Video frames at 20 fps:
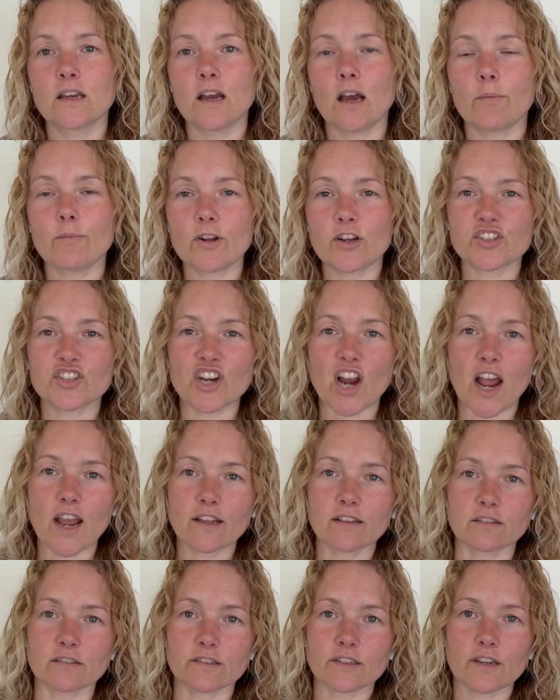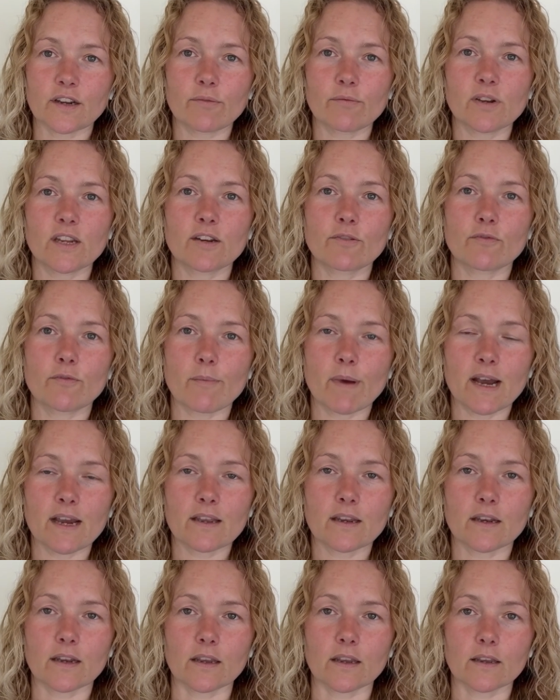I'm not a child. I don't need
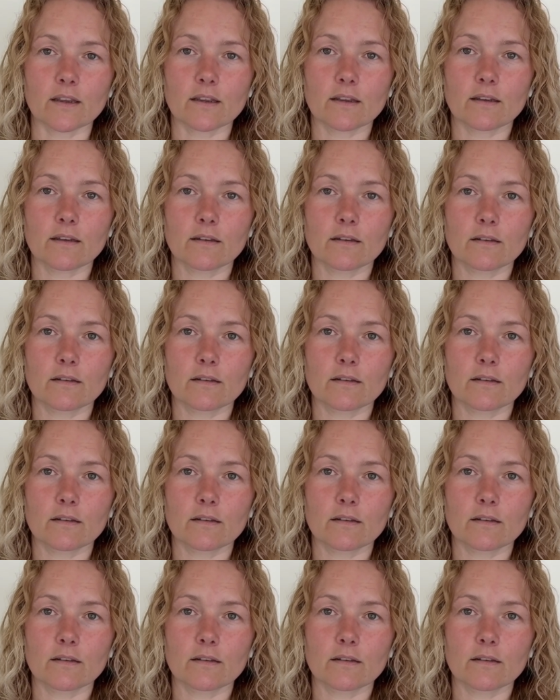reminding.